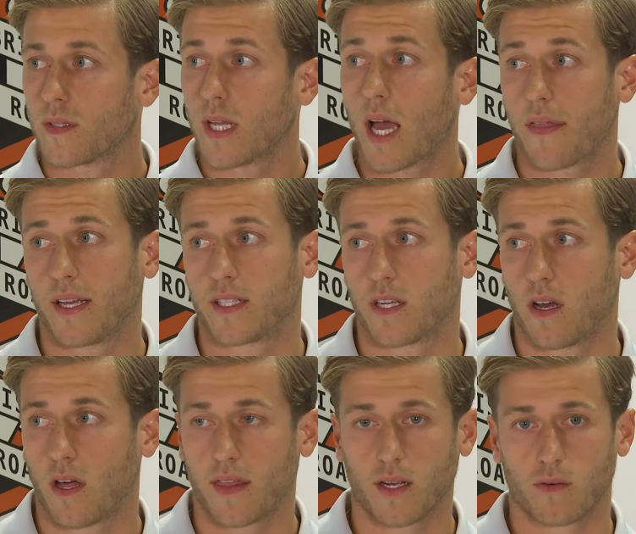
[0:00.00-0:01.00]
Yeah, I think
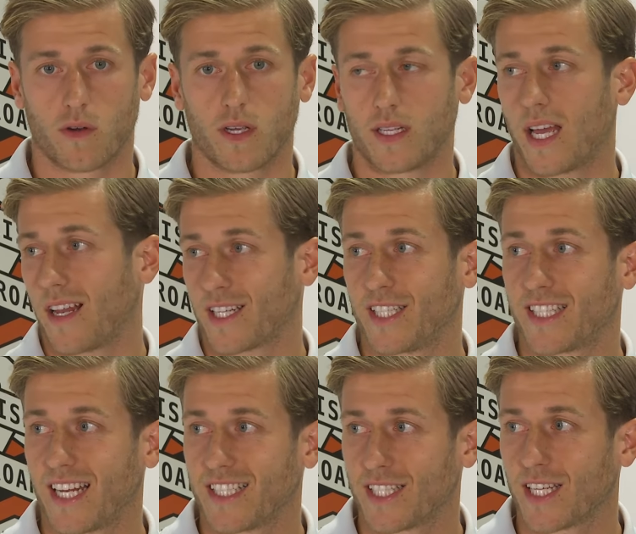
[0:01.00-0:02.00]
so. I think Roy, yeah, like you
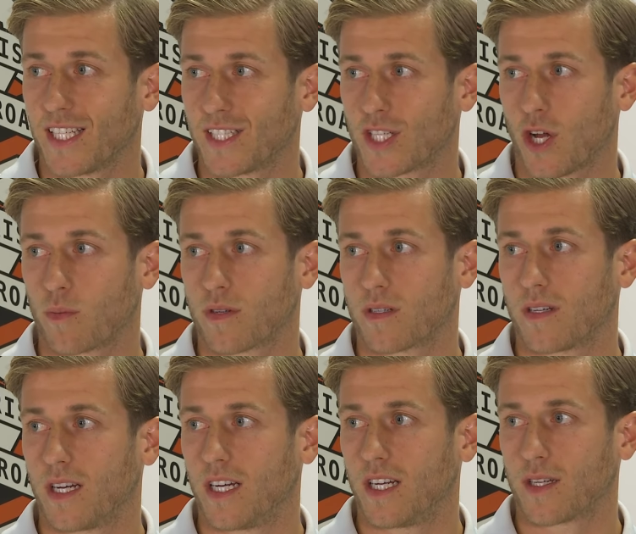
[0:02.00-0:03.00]
said, he's a
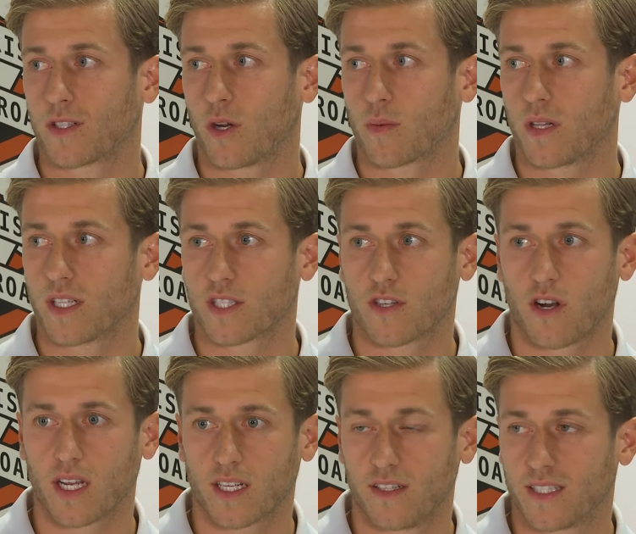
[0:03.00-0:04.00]
top-class
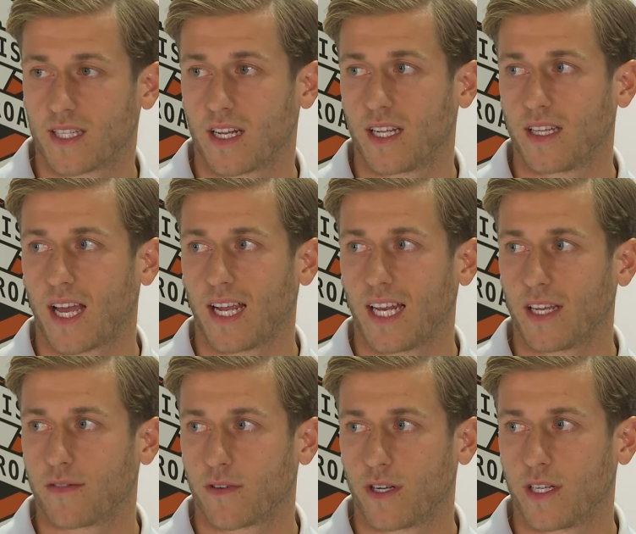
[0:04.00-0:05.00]
striker. He's done it in the
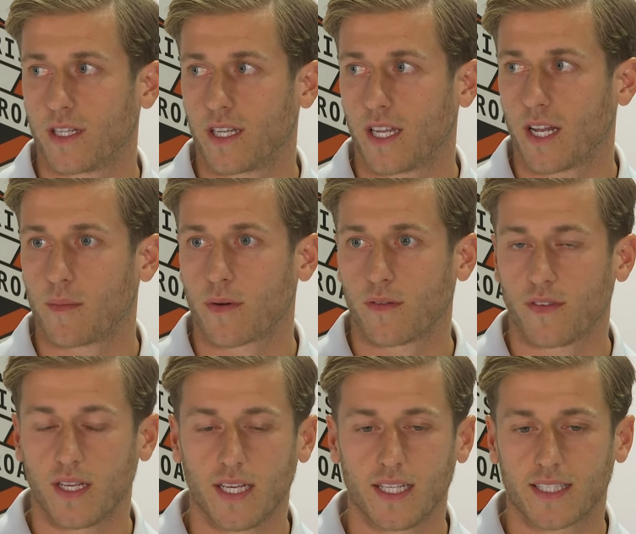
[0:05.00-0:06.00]
A-League for a number of
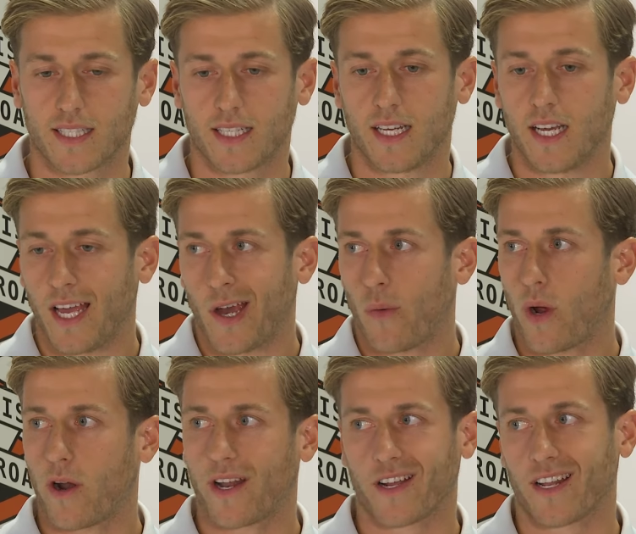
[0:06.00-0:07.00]
years, and
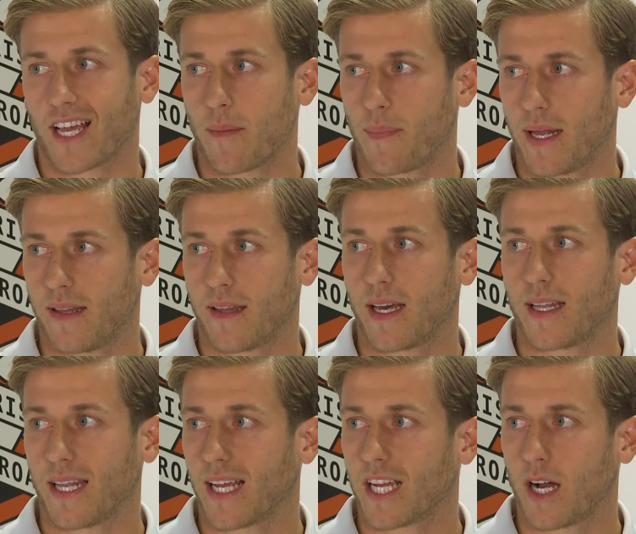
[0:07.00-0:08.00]
we're only going to get better. That
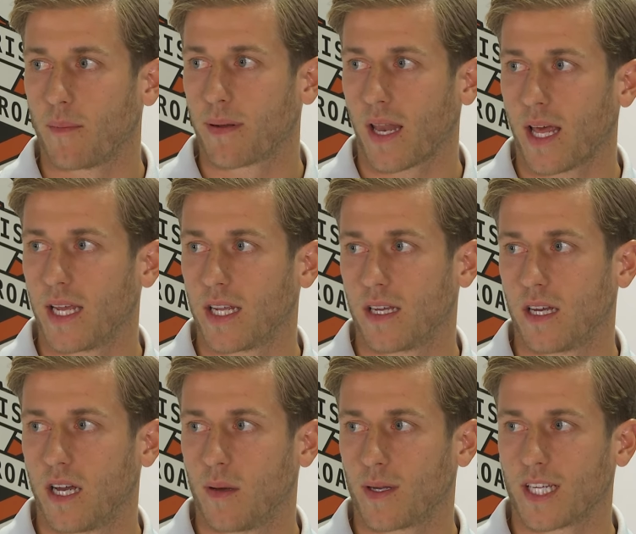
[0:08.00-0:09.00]
link-up play,
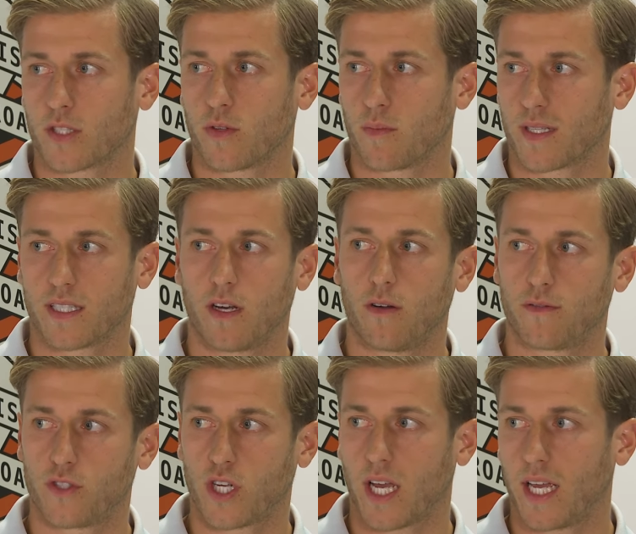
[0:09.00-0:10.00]
I guess, with
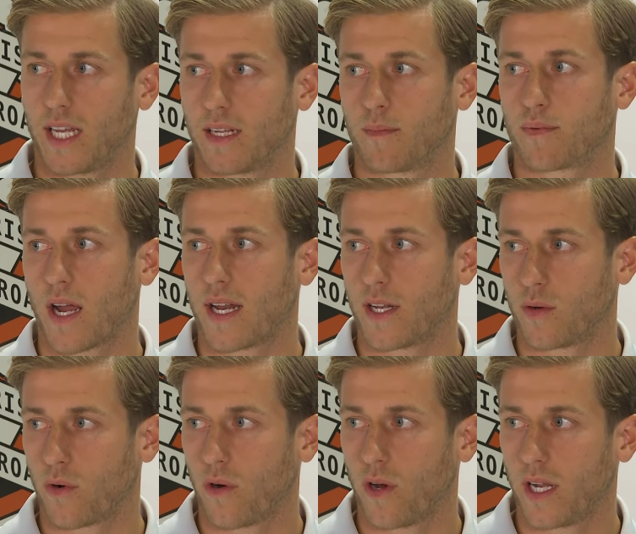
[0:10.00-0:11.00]
myself, Jay, Brad
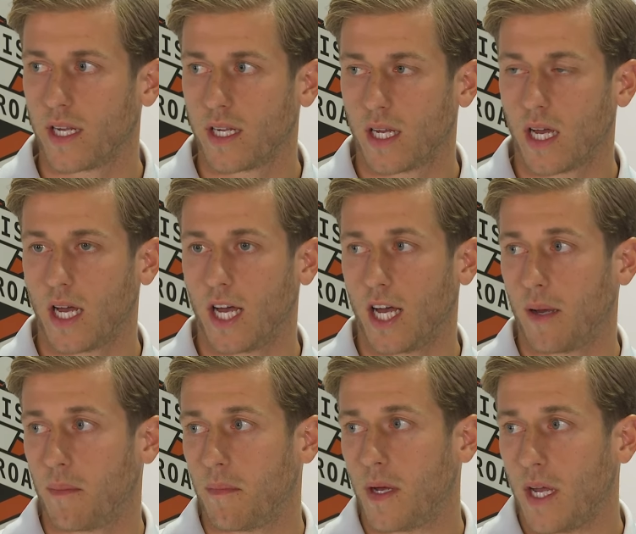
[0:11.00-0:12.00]
and Roy,
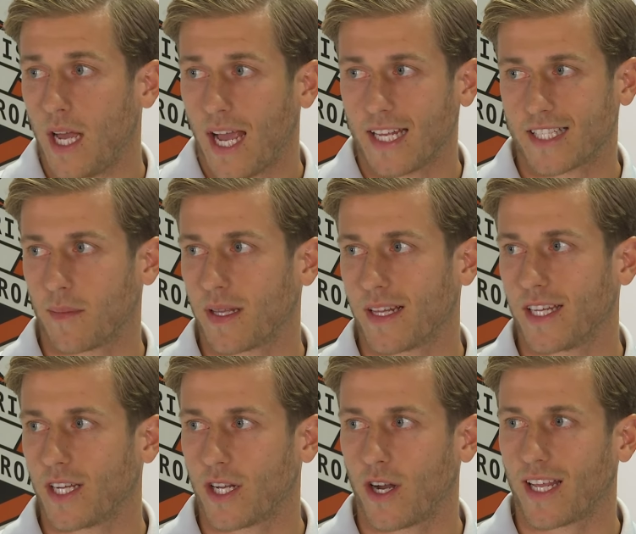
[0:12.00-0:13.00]
is something that
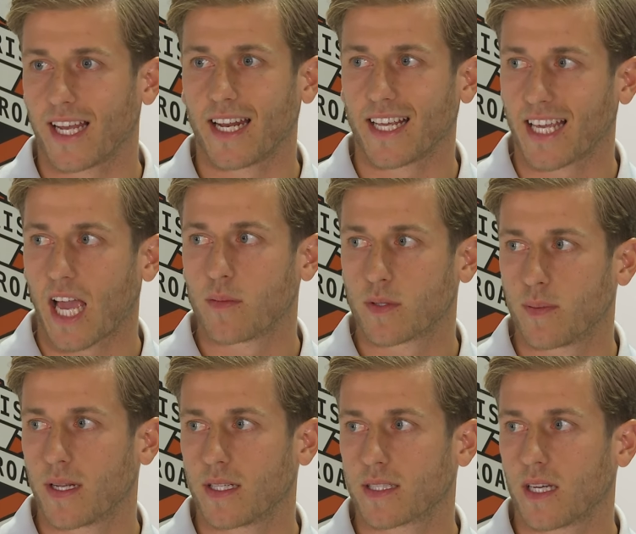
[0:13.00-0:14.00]
you can only get in games,
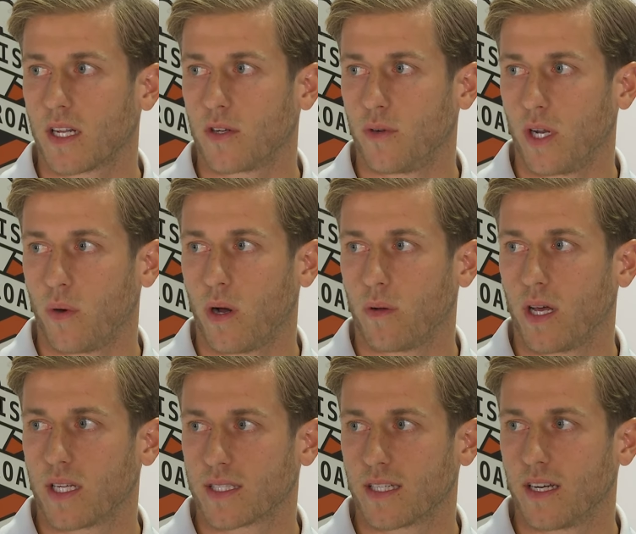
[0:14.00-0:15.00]
but it started really well
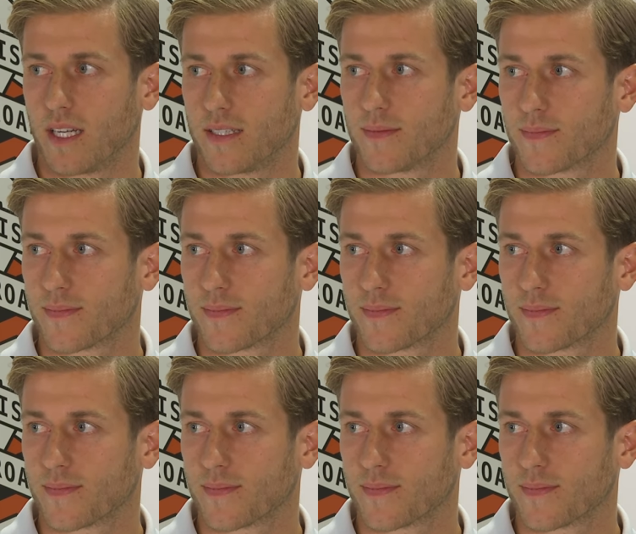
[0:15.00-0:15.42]
last night.